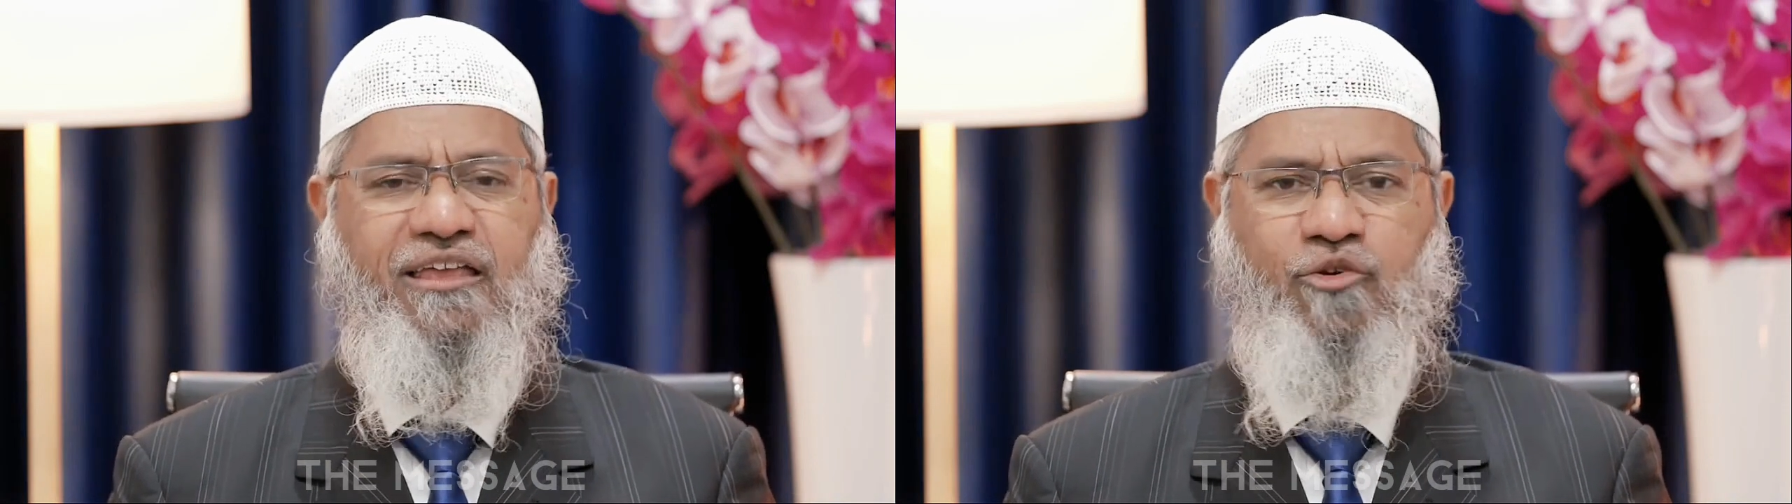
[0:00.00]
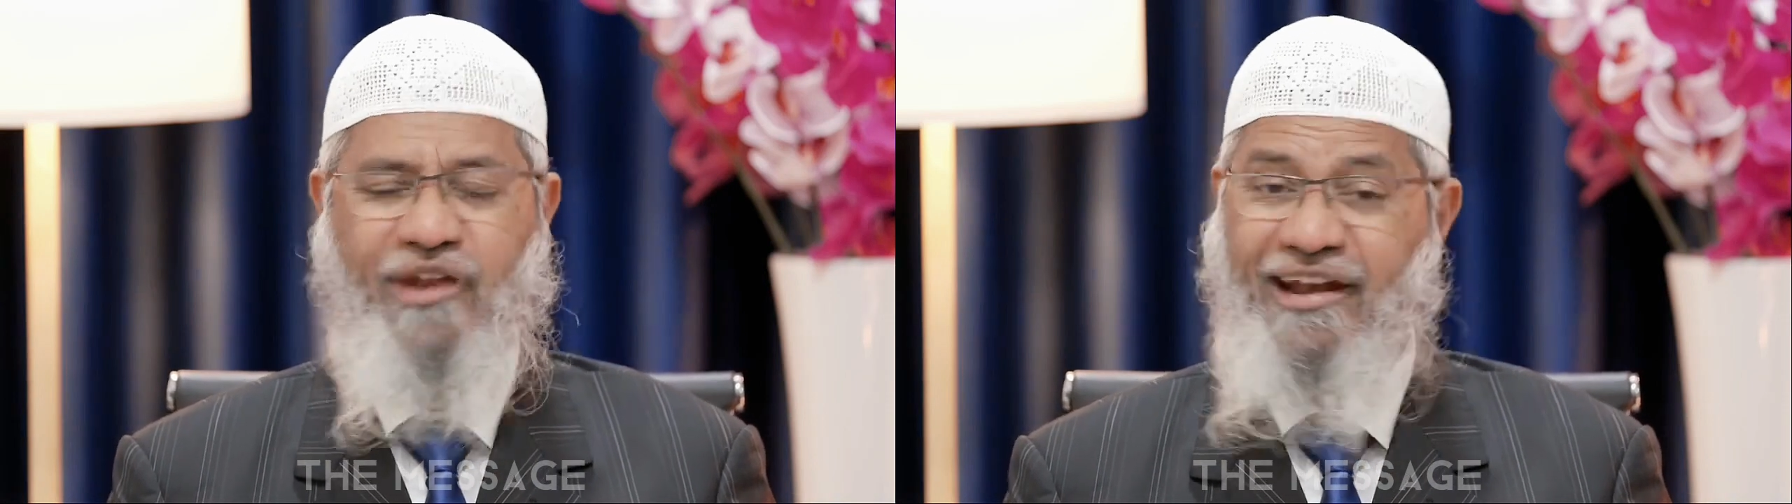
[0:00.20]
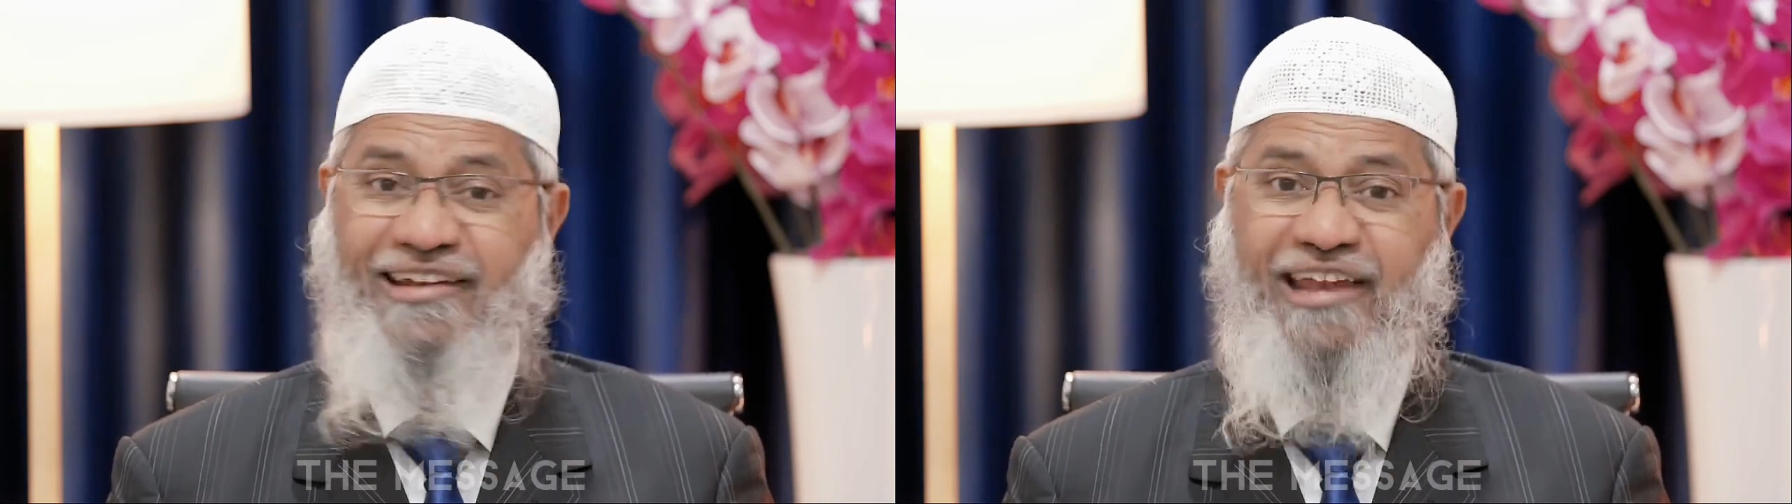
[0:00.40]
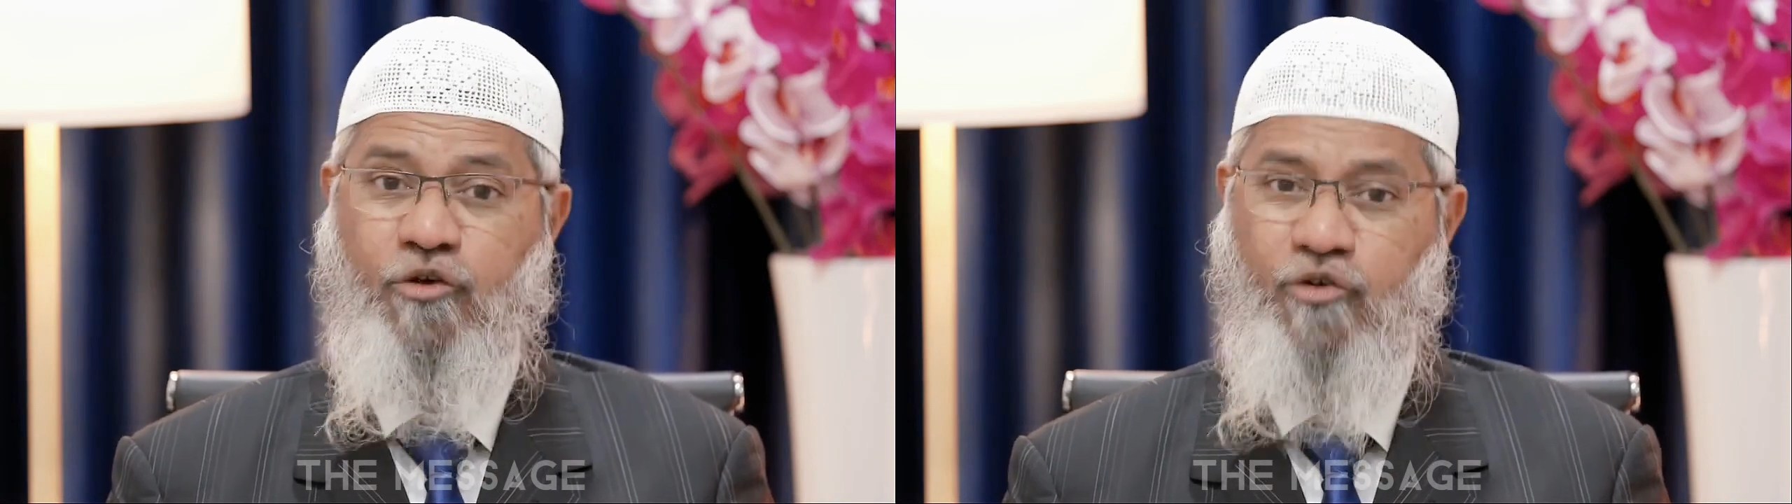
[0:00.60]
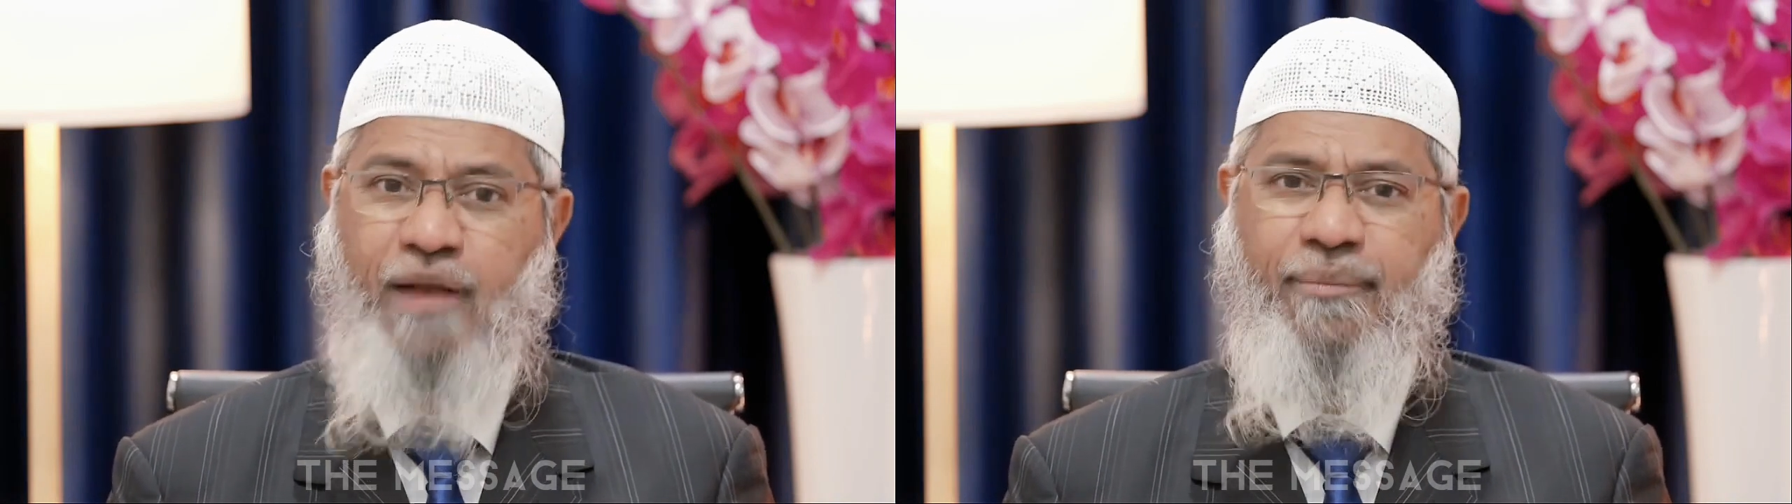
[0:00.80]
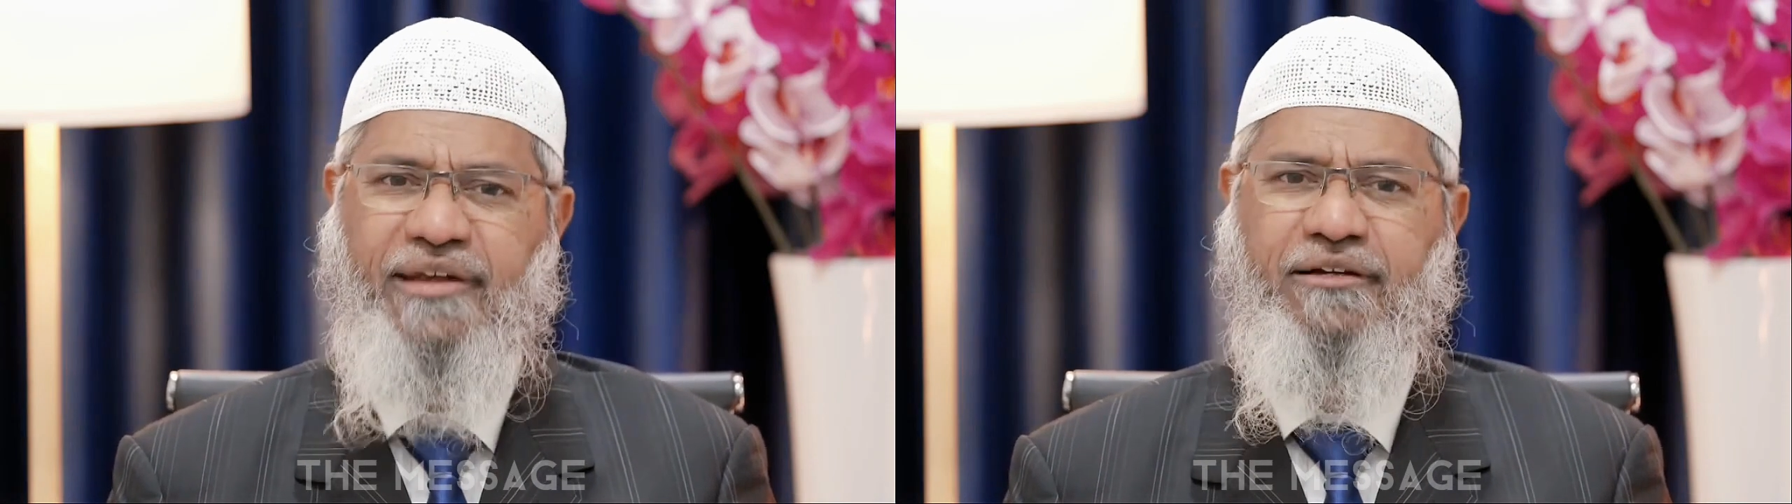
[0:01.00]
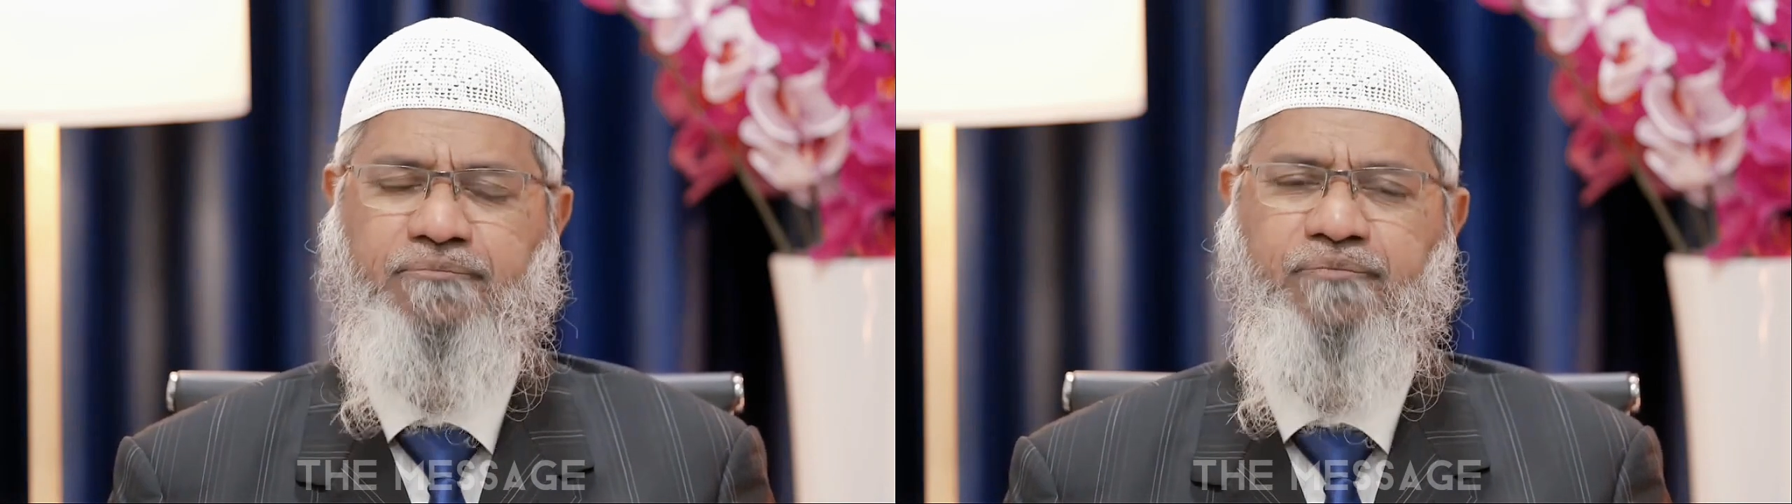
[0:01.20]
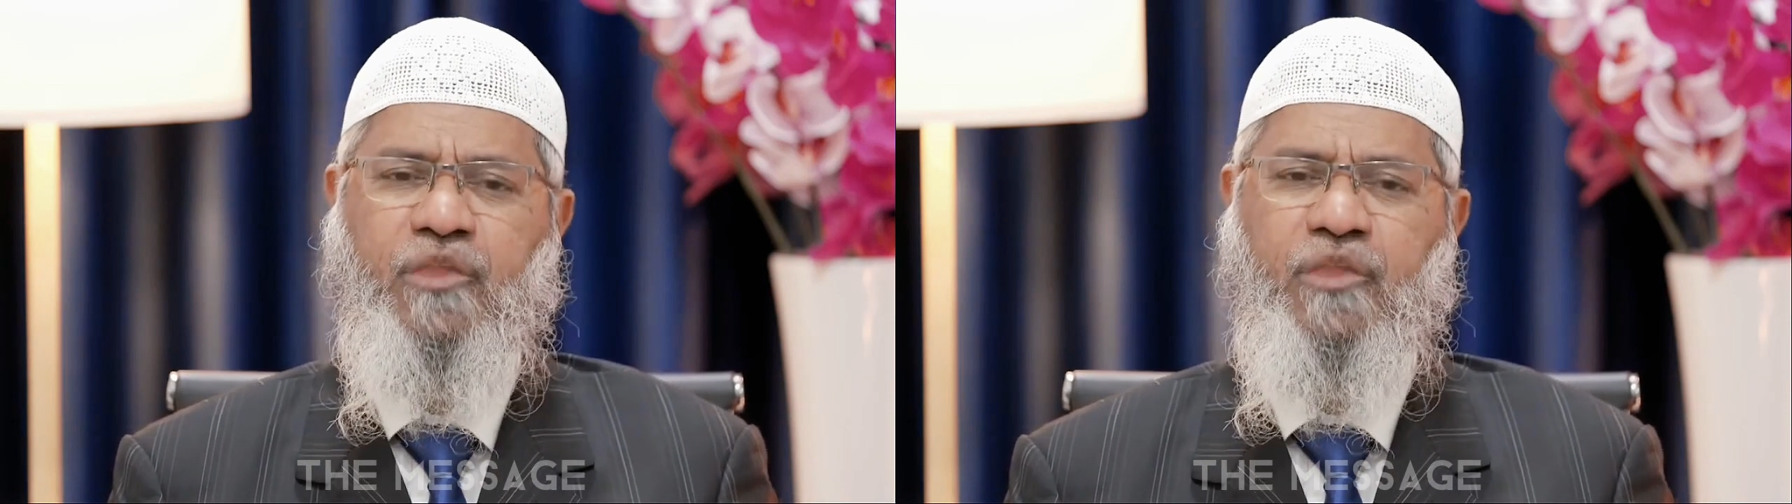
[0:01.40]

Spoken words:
you can understand the Quran better.